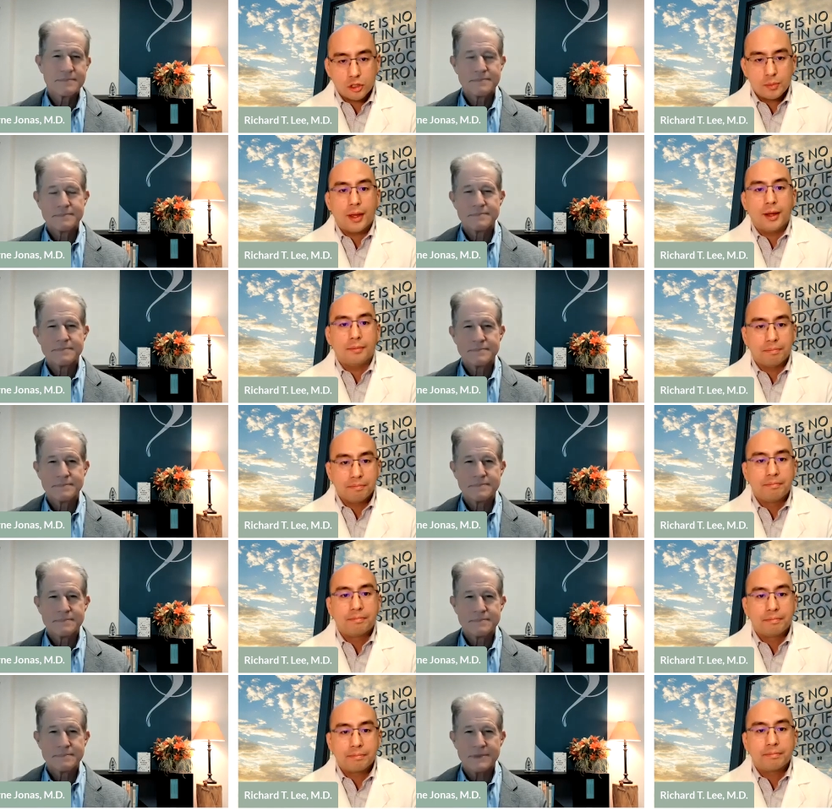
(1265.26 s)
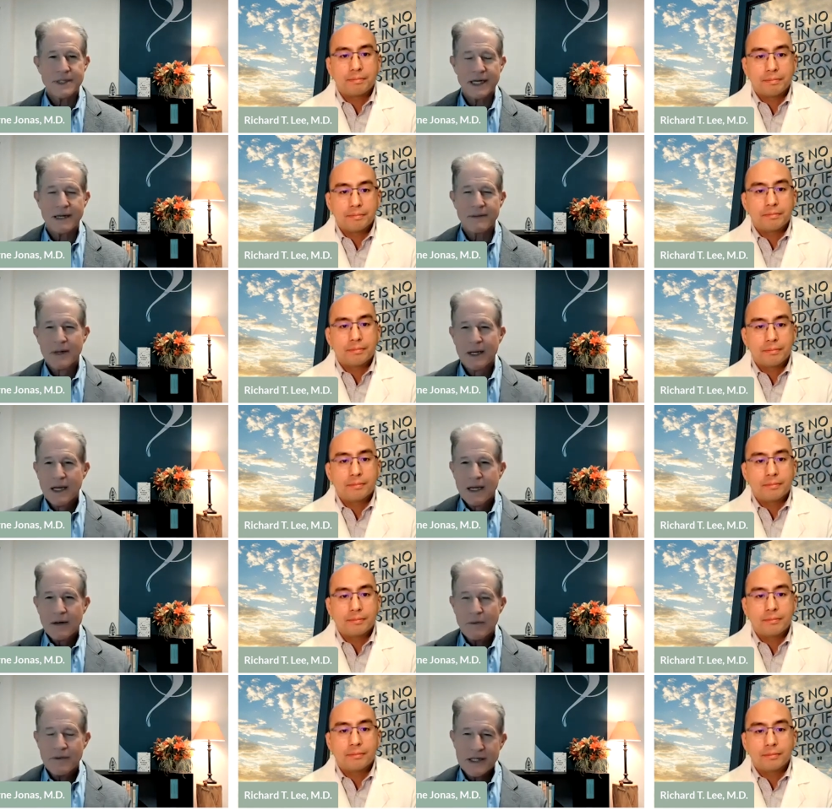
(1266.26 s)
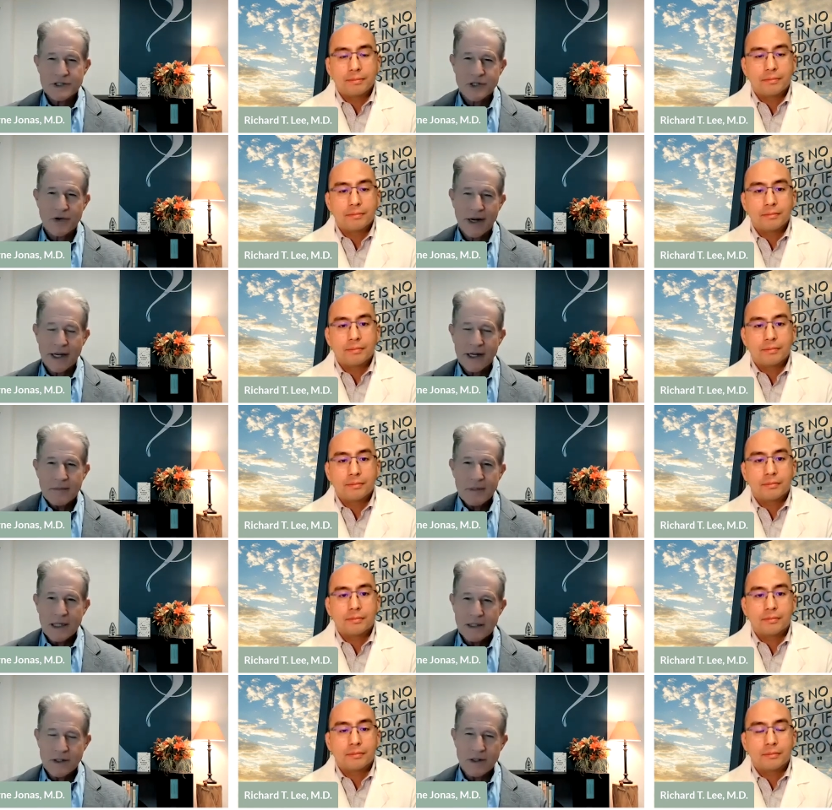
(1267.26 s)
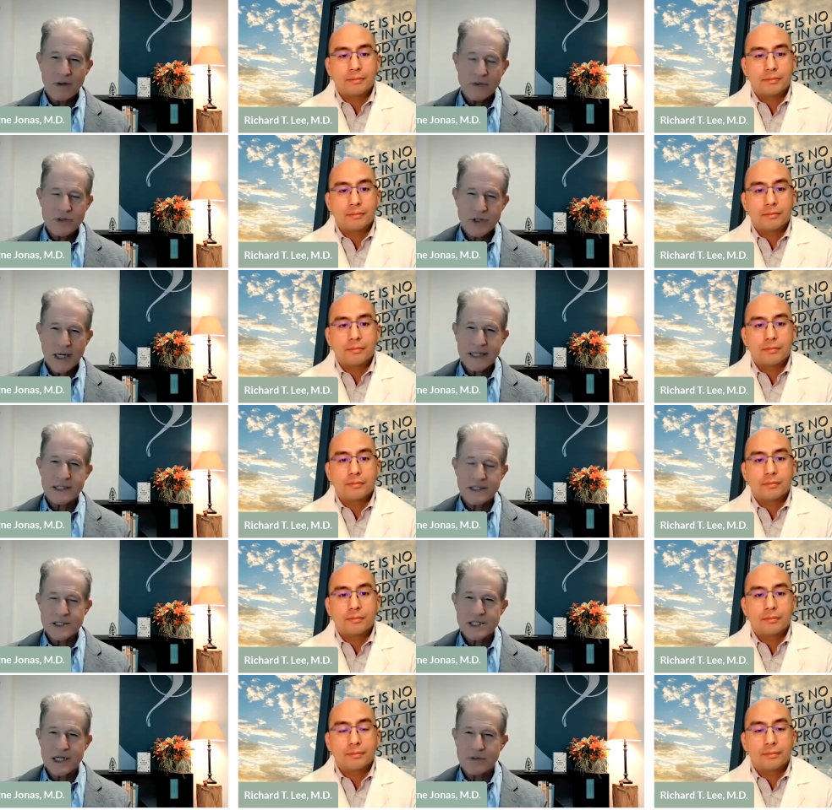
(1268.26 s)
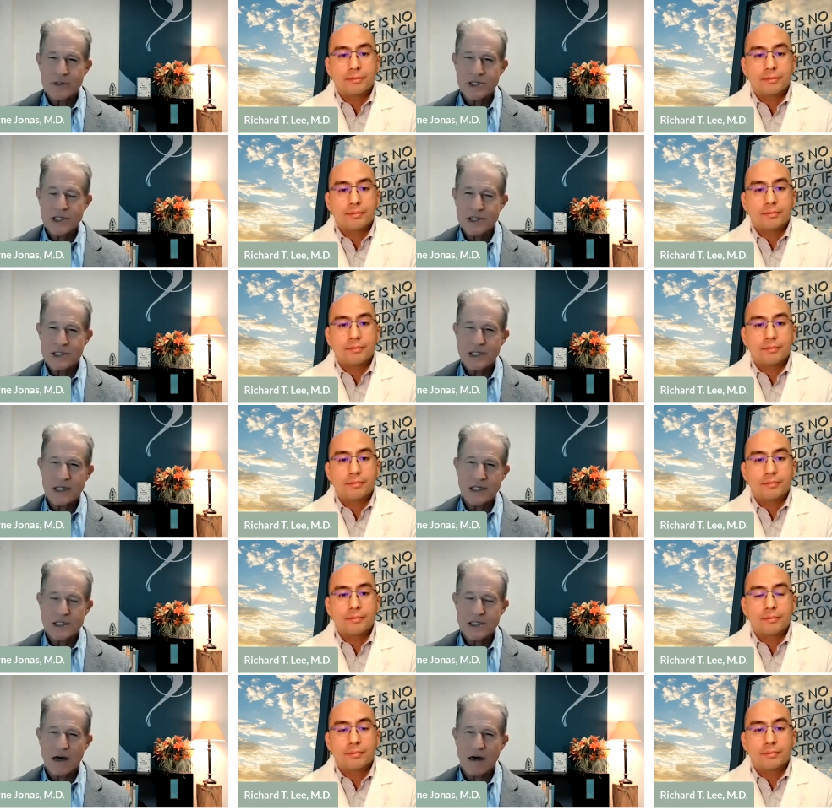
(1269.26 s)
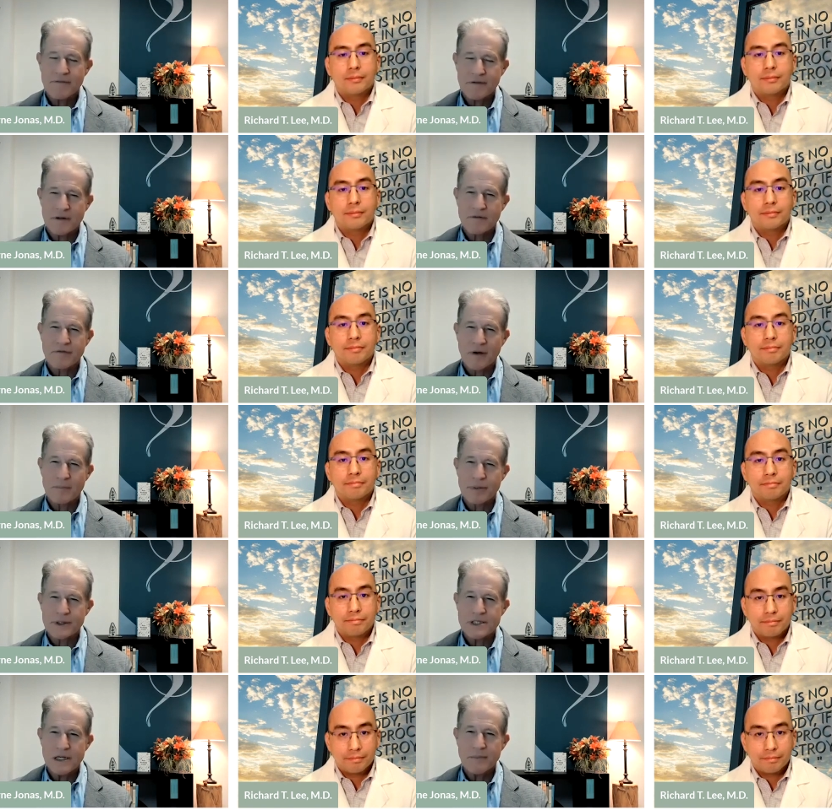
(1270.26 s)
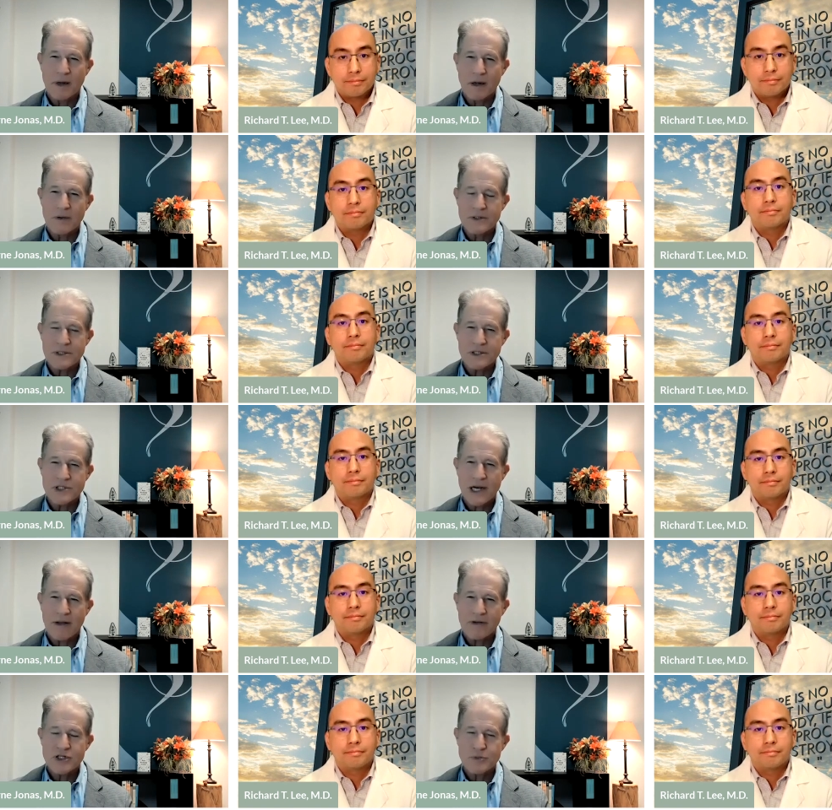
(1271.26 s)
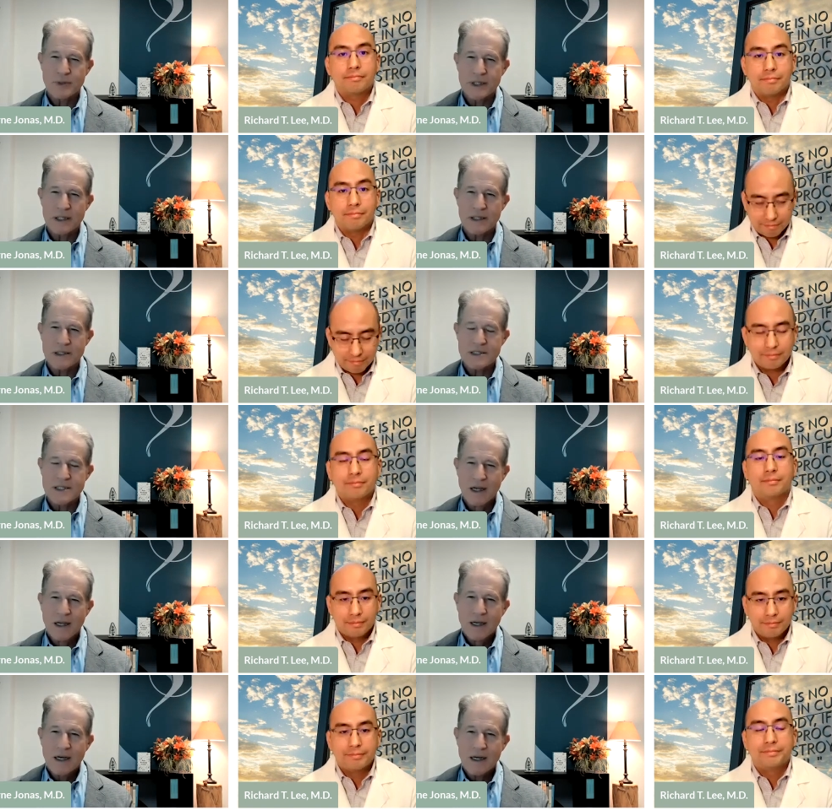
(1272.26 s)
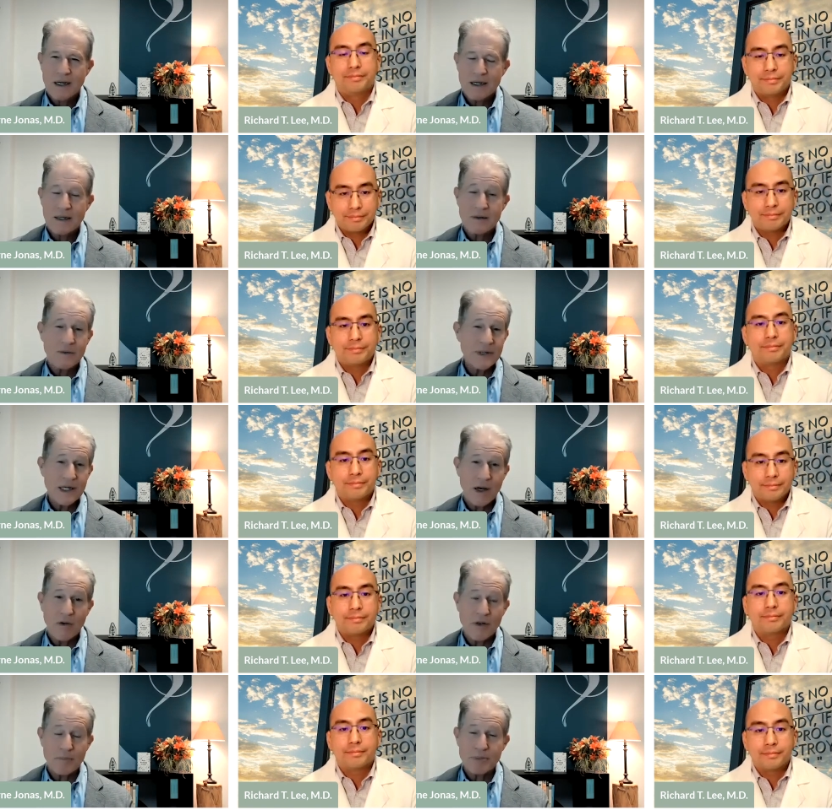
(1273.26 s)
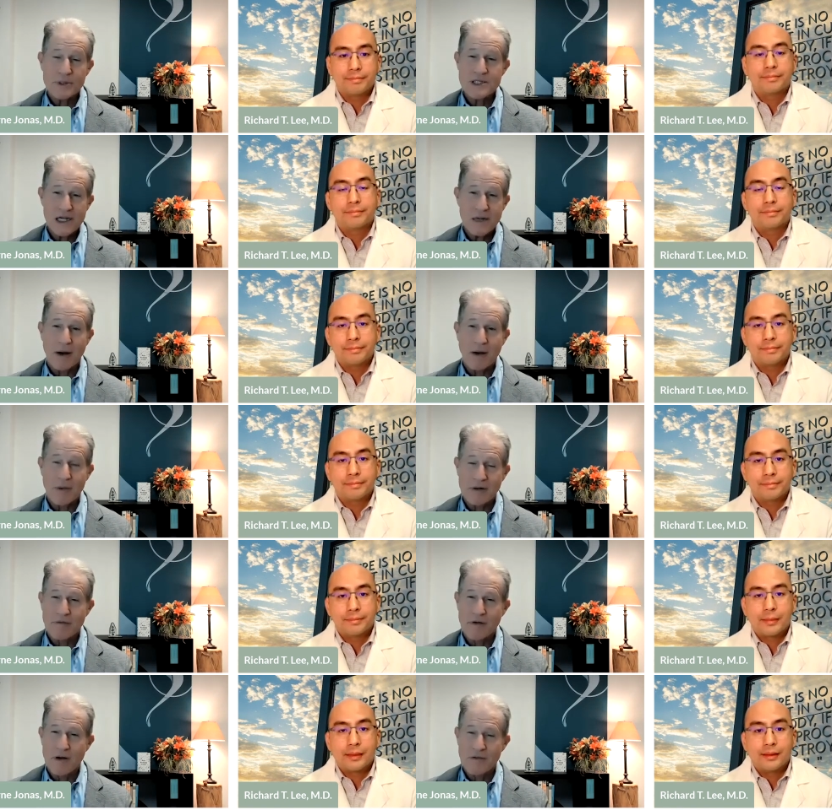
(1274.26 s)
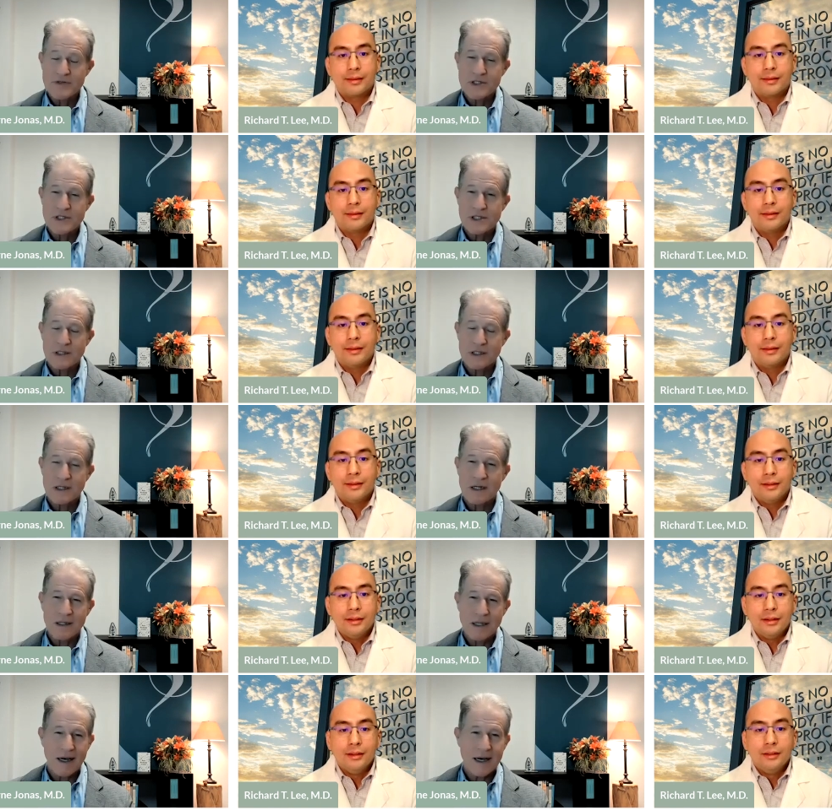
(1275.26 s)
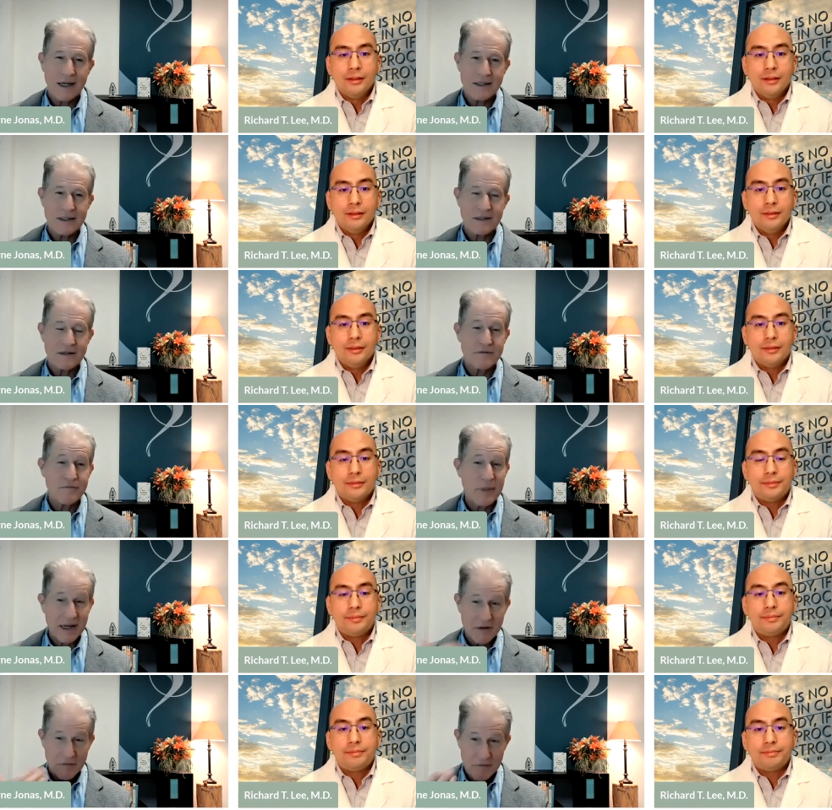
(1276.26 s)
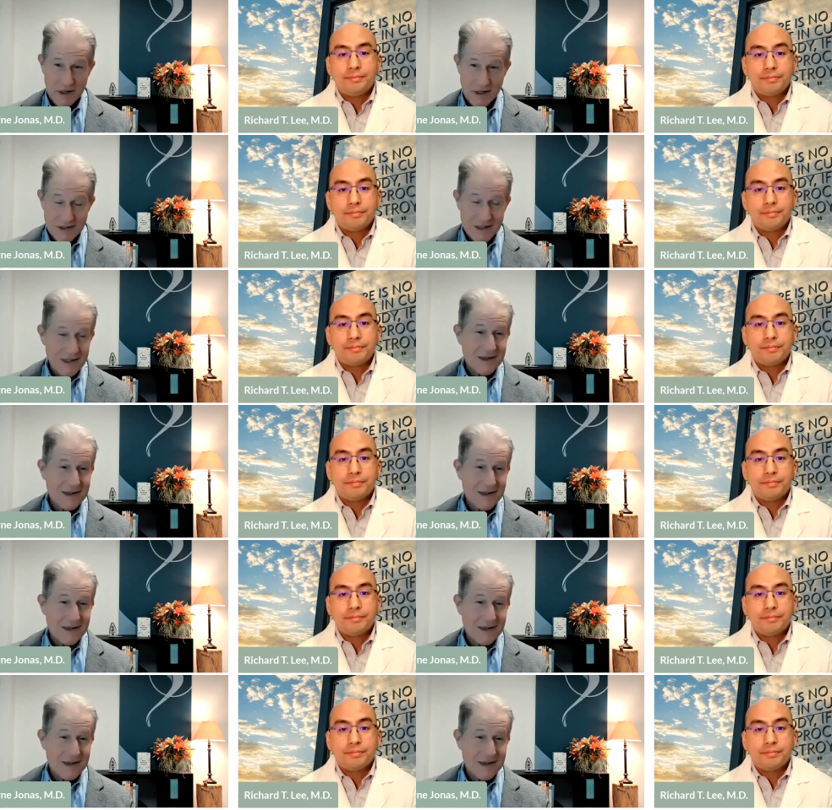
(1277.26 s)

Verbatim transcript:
Speaker 1: such as pain?
Speaker 2: Yeah. Well, that's great. I mean, you know, trying to distinguish these things often from placebo is a challenge because uh, we know that placebo involves uh, a lot of benefit.